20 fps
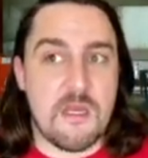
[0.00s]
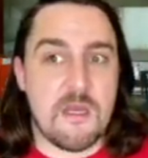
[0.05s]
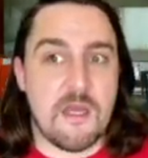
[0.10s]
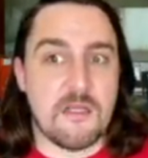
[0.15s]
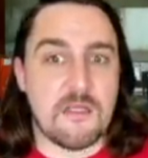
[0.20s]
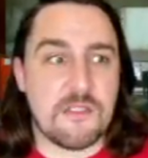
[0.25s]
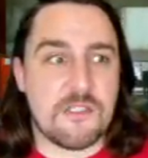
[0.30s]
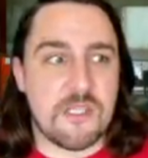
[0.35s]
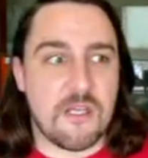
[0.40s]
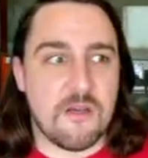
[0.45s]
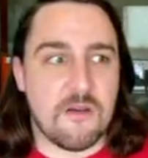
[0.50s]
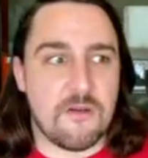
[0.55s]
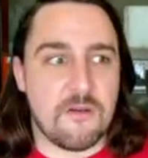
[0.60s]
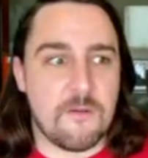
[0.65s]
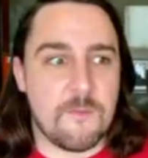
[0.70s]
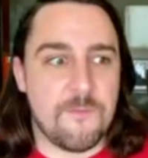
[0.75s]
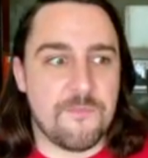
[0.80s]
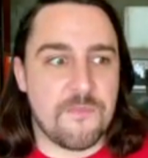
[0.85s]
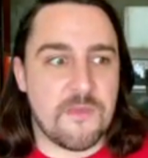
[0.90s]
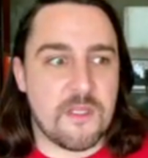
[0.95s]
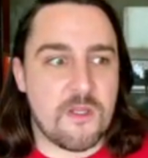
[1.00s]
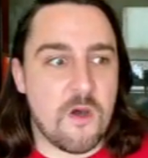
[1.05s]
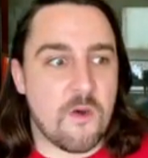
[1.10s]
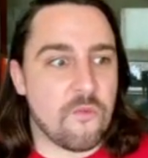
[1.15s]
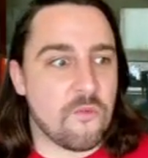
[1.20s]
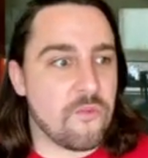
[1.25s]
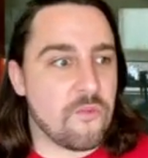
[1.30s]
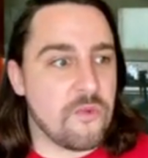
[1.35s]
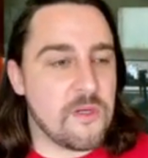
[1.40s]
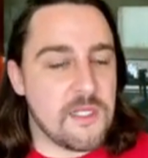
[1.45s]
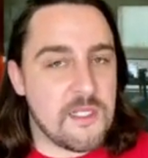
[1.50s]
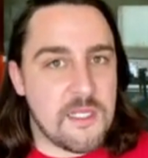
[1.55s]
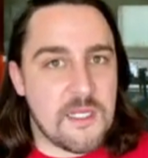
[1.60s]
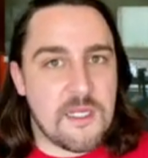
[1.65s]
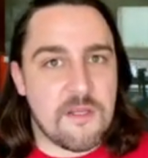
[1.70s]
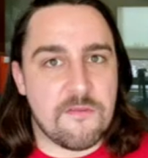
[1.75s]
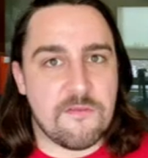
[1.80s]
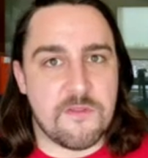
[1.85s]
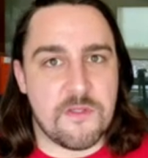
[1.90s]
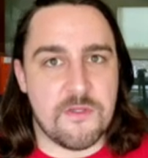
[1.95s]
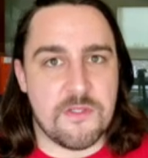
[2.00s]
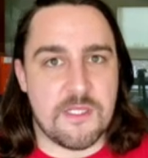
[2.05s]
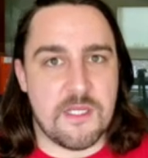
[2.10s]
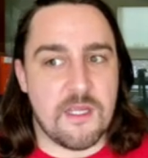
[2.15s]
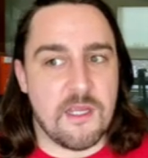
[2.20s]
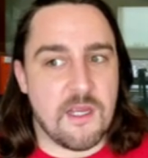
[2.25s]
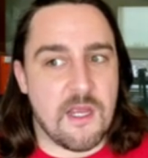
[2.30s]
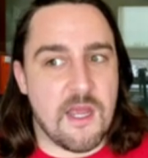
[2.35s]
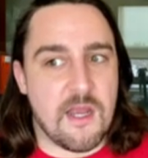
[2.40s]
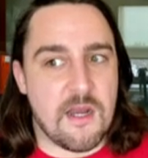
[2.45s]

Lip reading: And so it got really confusing.